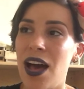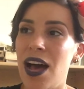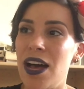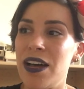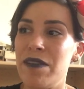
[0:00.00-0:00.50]

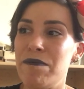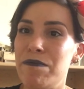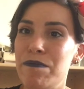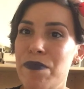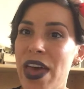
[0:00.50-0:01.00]

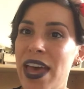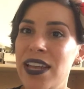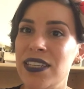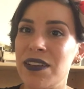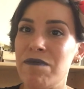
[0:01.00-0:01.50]

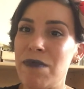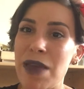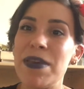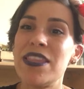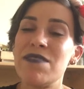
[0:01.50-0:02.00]
And
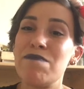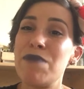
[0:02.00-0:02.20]
maybe